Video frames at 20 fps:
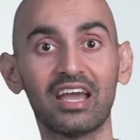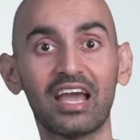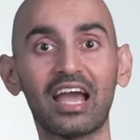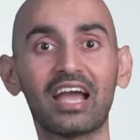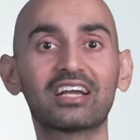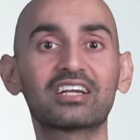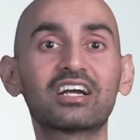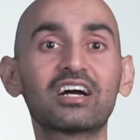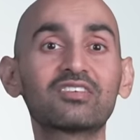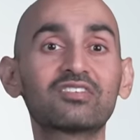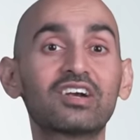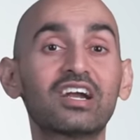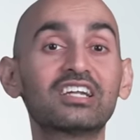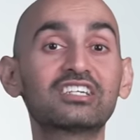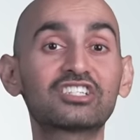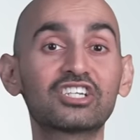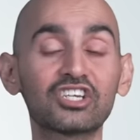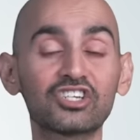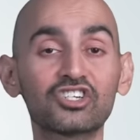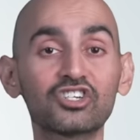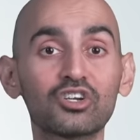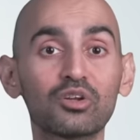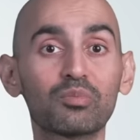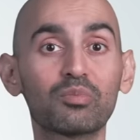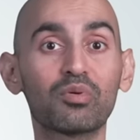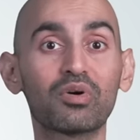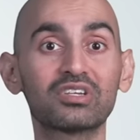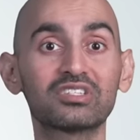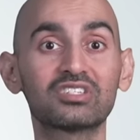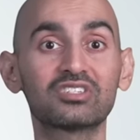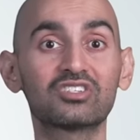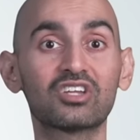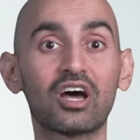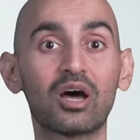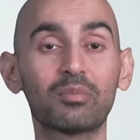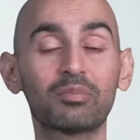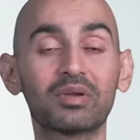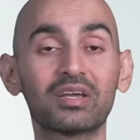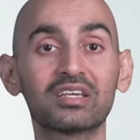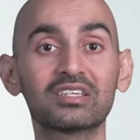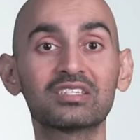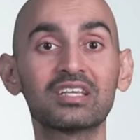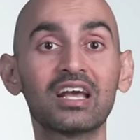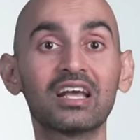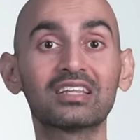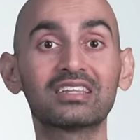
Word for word: and cover additional points and topics